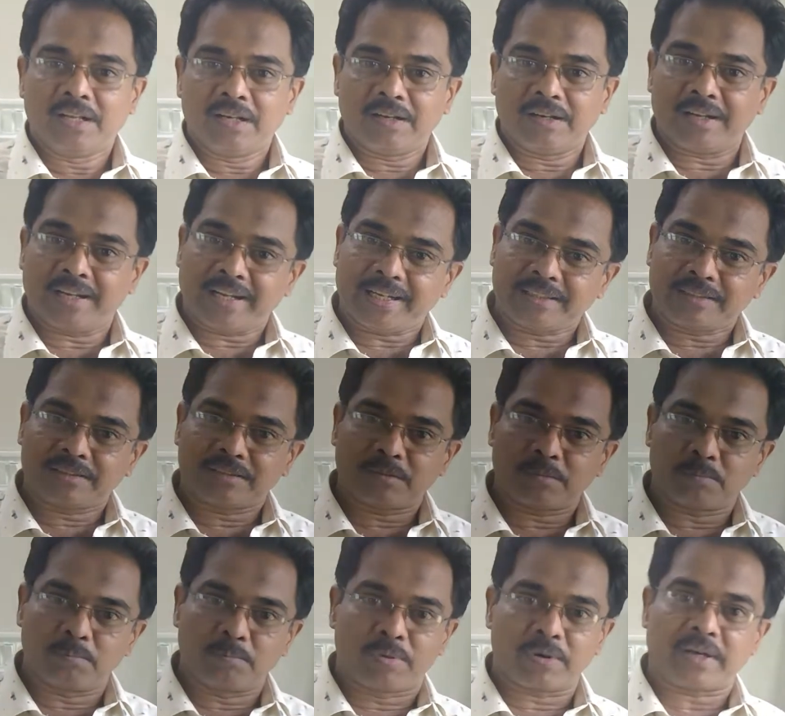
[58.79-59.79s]
length,
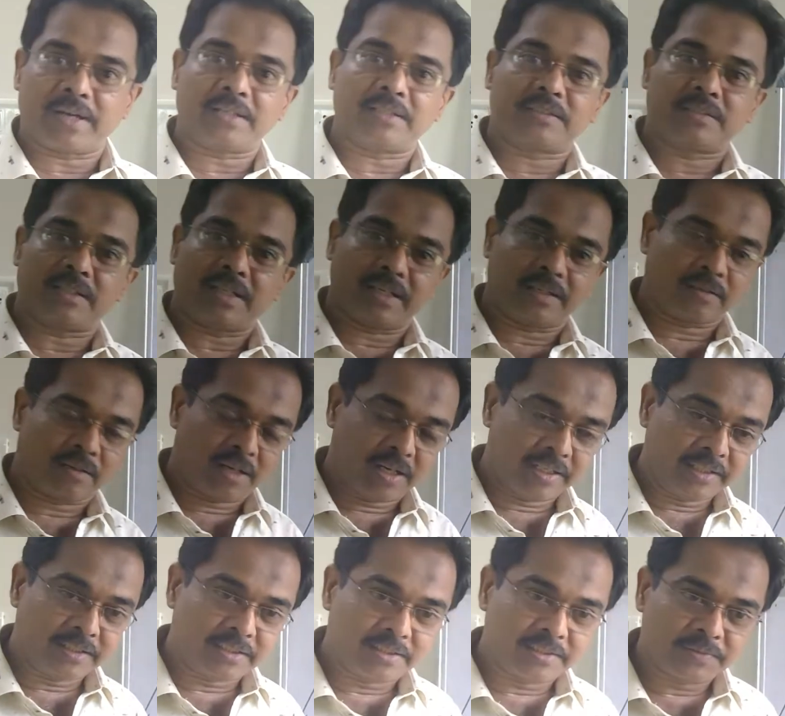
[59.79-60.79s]
breadth, and
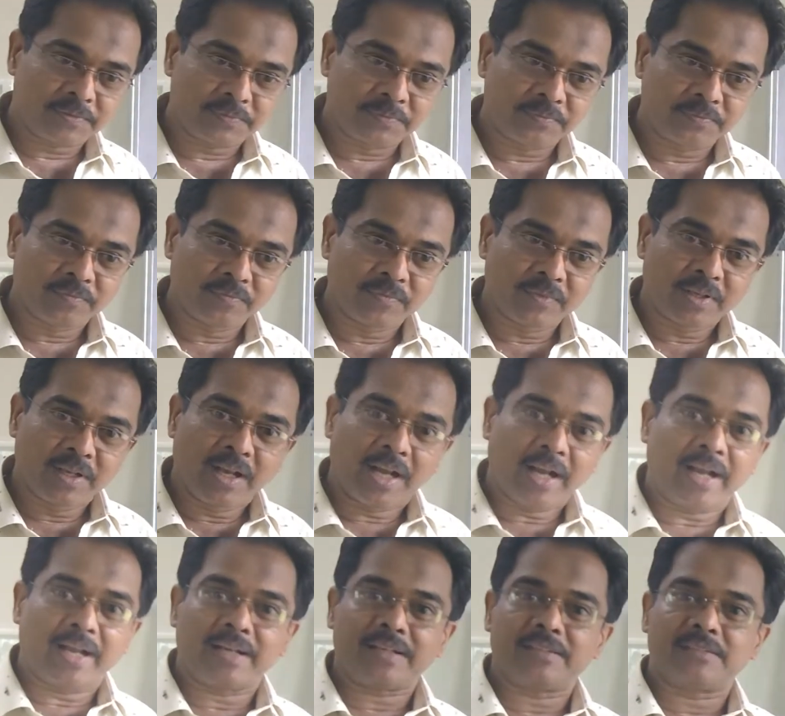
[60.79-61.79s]
height.
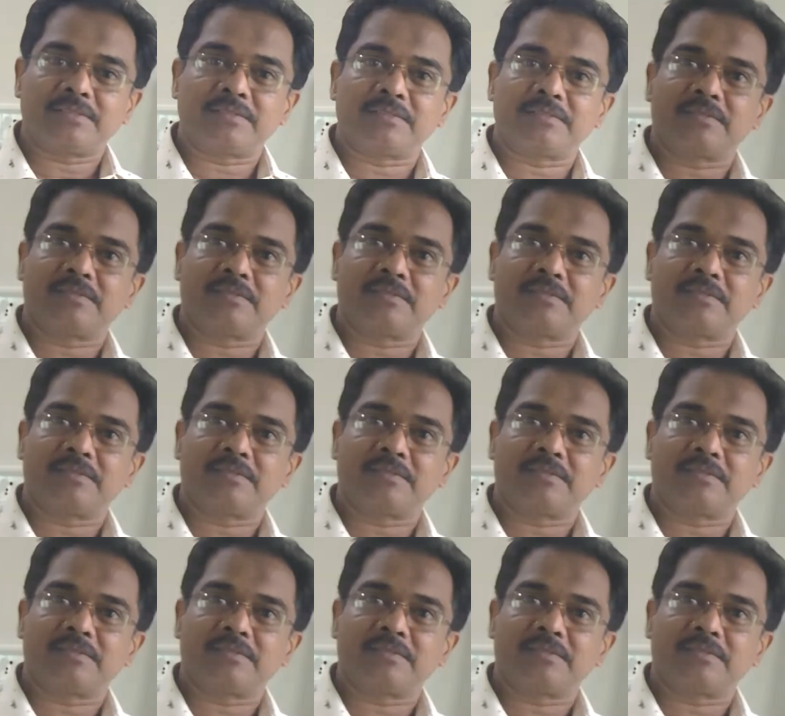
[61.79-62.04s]
And